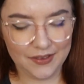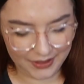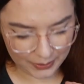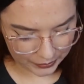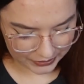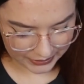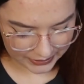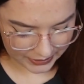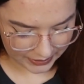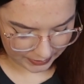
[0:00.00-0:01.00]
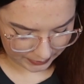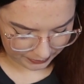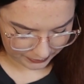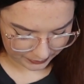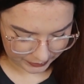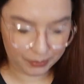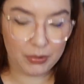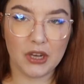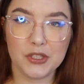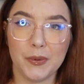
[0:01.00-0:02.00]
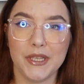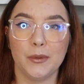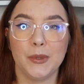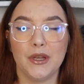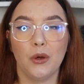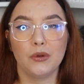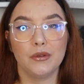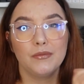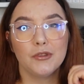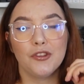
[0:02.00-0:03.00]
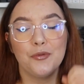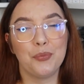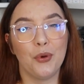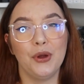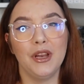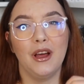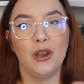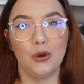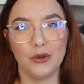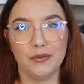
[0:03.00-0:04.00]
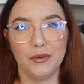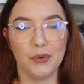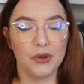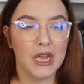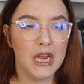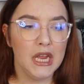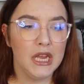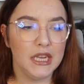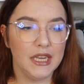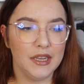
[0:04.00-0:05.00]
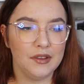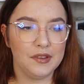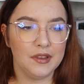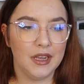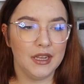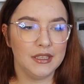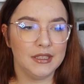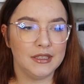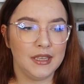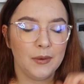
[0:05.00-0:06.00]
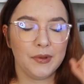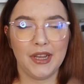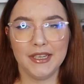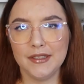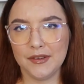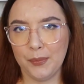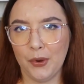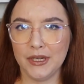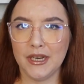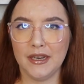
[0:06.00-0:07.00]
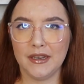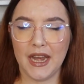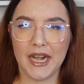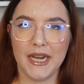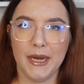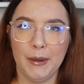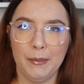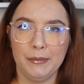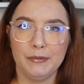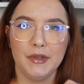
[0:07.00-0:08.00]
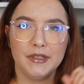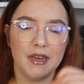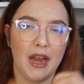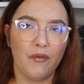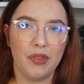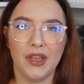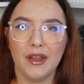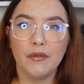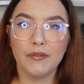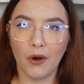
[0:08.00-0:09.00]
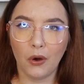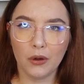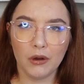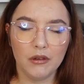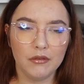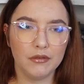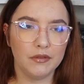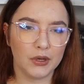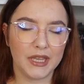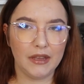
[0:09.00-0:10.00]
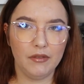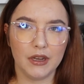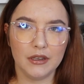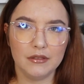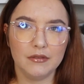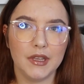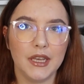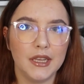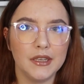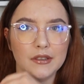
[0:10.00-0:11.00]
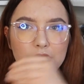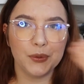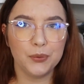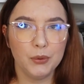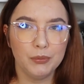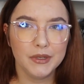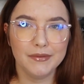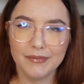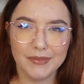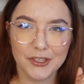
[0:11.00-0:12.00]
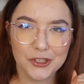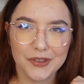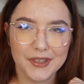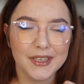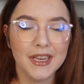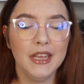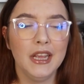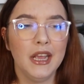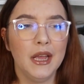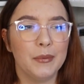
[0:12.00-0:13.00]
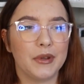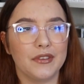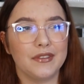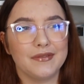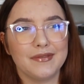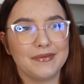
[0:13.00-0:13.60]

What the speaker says: say about the Blood Traitor without spoil a lot of the book is that I was kind of disappointed that everything fall for Kiva and the group that she's in, because